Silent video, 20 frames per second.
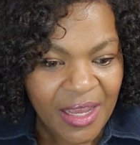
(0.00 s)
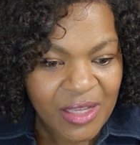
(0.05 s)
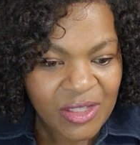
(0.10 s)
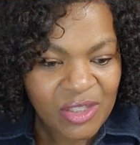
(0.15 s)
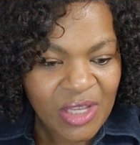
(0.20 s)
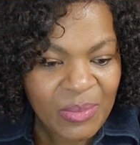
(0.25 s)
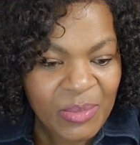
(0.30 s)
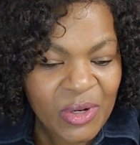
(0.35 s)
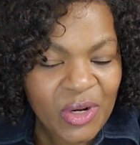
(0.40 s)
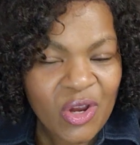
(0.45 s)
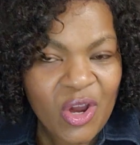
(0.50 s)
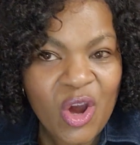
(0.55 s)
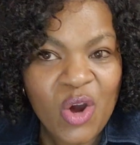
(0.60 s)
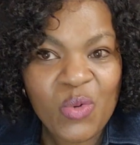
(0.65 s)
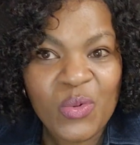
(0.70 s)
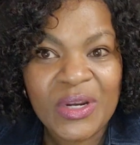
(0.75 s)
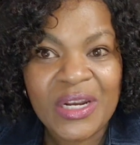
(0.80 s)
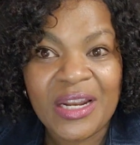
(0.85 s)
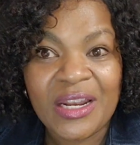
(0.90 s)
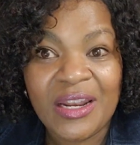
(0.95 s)
So I'm going to go
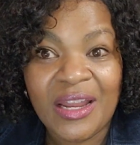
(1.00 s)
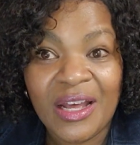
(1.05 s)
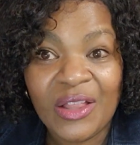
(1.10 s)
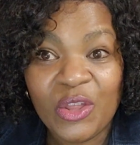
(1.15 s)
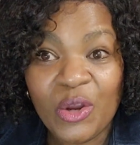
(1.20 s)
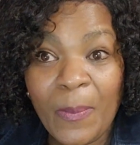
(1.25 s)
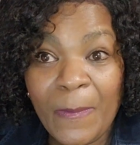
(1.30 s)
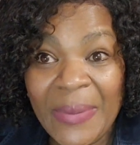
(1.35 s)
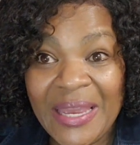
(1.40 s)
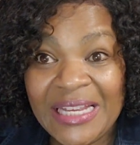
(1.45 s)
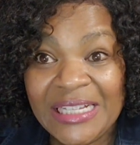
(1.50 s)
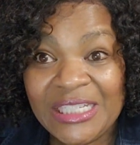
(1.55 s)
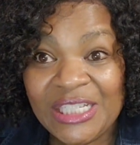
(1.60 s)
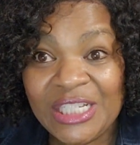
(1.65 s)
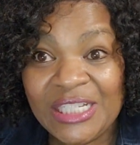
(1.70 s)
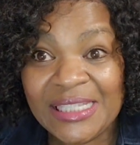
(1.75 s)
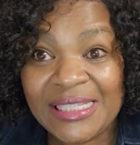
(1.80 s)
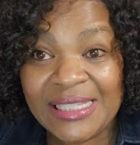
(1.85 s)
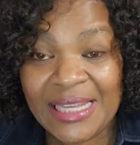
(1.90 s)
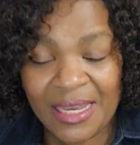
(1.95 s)
with another peachy
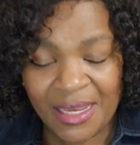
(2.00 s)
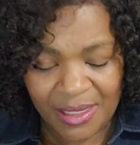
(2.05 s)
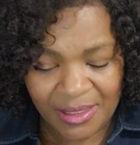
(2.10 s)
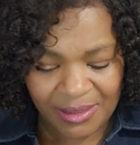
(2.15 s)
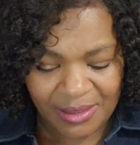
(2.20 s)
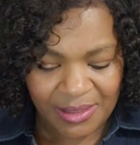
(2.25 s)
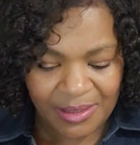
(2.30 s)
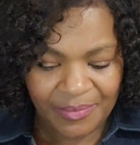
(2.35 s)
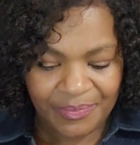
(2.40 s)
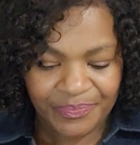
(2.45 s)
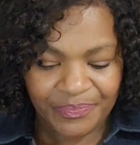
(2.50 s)
scent.